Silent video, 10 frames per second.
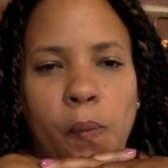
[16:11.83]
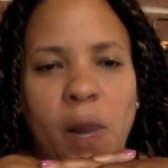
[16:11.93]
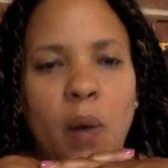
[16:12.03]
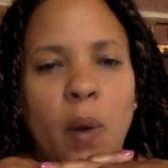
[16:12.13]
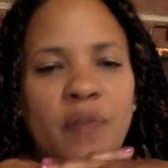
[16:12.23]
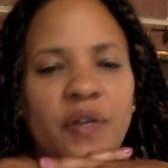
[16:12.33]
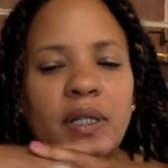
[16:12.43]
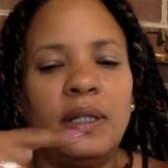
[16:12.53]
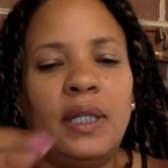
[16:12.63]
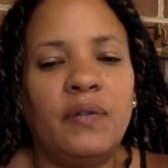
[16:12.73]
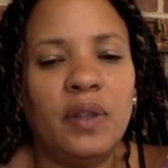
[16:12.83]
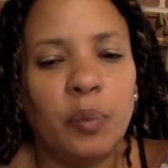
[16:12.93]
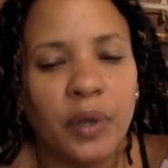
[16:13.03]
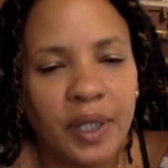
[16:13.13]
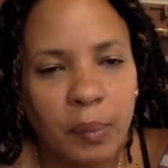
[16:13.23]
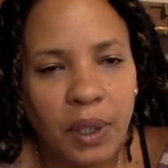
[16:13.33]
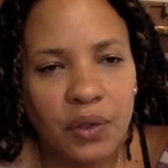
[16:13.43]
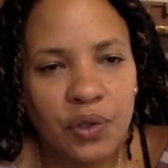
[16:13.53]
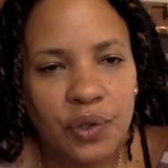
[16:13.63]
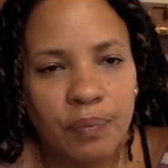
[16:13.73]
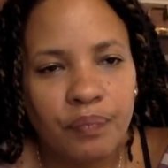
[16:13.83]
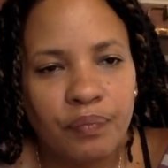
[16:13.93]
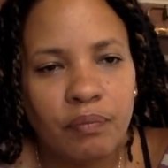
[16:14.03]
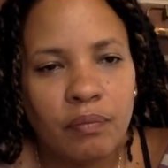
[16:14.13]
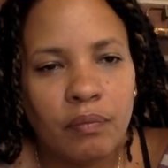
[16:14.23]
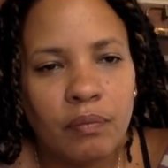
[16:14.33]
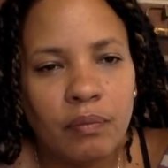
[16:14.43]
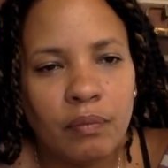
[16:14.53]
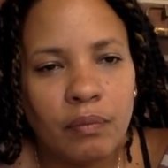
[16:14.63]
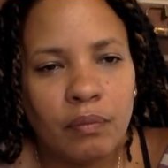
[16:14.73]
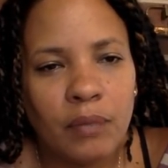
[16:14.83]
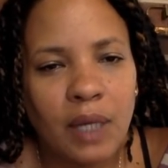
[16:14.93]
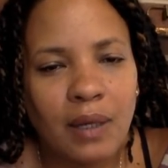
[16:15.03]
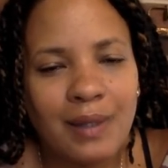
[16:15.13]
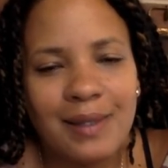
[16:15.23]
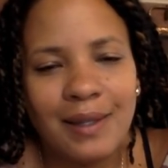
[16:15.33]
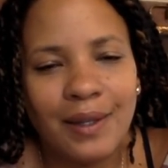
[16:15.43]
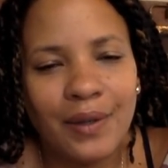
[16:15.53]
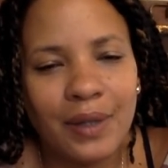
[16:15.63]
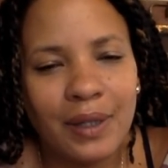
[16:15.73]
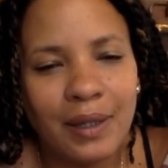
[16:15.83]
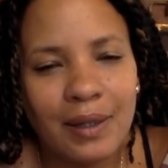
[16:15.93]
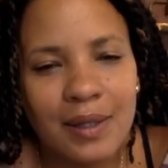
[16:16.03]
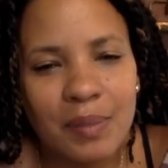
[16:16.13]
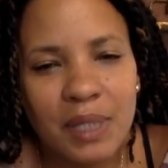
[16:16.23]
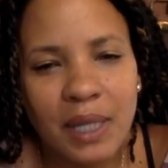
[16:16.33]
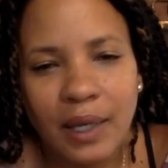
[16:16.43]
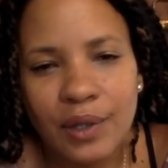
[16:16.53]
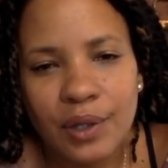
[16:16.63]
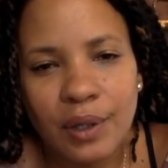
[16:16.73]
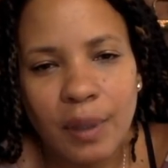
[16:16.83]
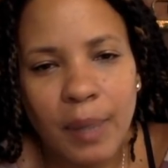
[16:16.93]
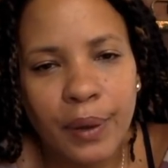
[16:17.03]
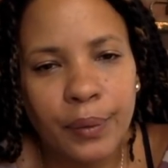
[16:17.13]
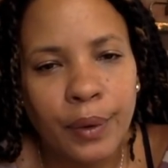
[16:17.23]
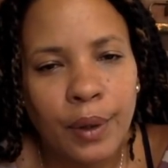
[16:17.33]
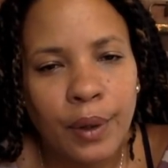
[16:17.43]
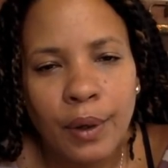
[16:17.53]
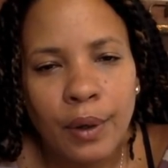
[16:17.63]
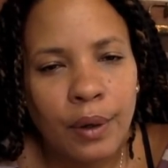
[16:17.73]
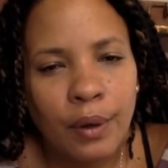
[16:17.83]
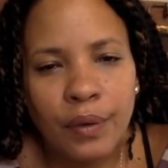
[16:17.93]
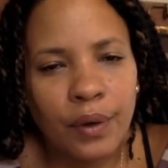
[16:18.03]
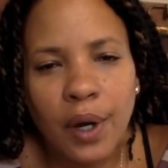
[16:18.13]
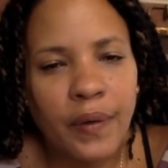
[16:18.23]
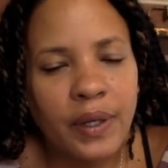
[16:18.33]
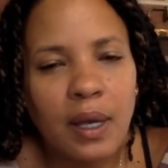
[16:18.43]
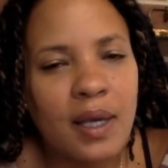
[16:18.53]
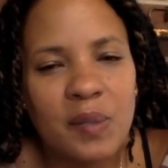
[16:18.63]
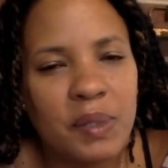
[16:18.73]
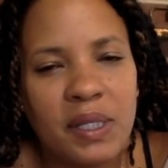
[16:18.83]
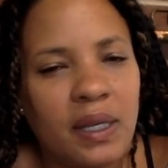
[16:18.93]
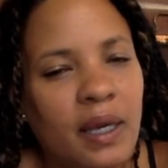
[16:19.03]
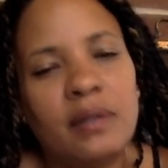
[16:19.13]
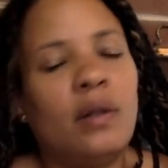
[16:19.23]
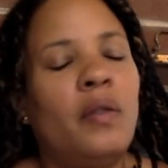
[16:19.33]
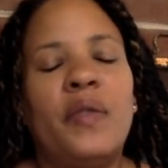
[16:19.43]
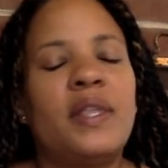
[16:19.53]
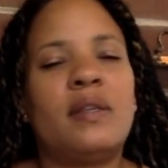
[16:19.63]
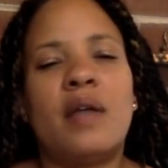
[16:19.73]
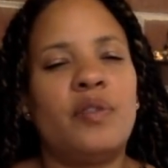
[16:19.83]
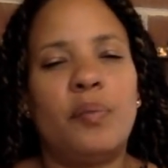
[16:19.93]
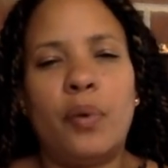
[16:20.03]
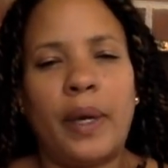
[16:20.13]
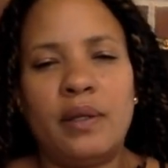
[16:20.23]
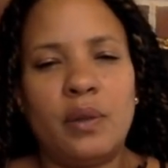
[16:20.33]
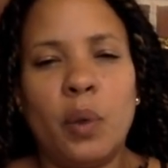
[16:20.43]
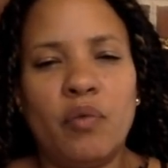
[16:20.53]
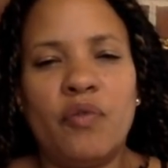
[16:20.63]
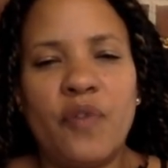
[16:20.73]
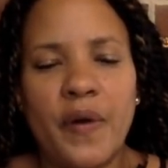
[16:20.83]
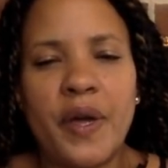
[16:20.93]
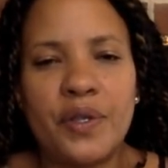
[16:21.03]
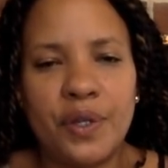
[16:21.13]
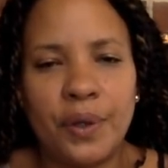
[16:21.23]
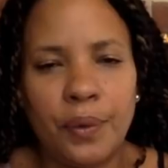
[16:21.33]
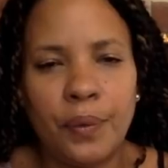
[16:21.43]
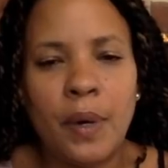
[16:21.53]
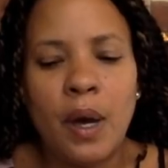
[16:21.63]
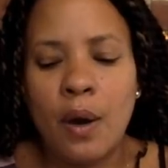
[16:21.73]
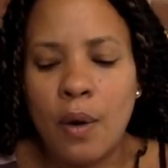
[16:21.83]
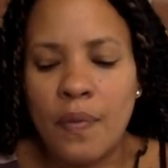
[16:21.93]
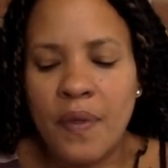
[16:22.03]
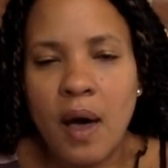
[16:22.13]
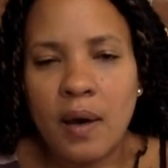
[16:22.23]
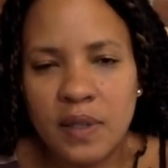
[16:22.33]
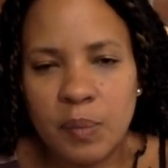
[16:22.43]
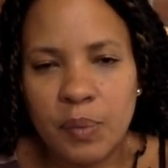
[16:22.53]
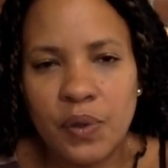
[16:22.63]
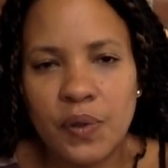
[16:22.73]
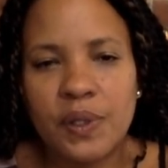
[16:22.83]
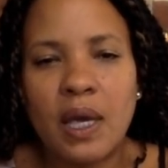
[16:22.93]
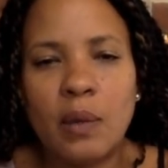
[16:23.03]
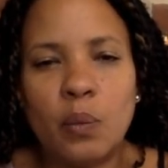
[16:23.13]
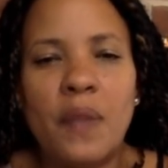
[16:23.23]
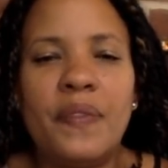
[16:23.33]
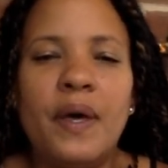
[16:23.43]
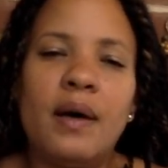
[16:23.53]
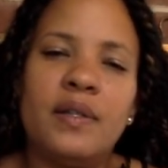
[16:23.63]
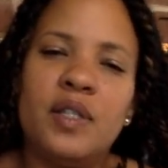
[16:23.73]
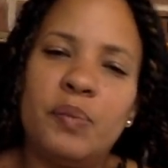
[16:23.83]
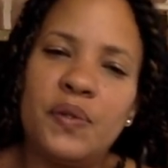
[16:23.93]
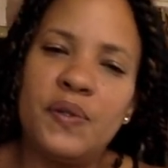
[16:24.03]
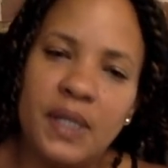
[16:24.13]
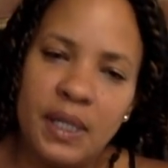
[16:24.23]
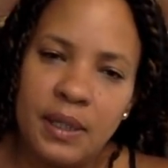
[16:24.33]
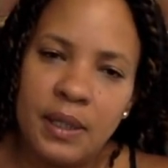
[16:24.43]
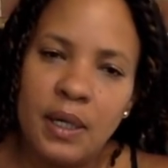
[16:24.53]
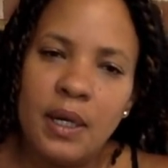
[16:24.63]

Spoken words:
and quite frankly, even The Brady Bunch. I'm not going to sit here and get on some tangent about the current Cosby scandal. That's not the point. We're referring to the Huxtables and what the Huxtables did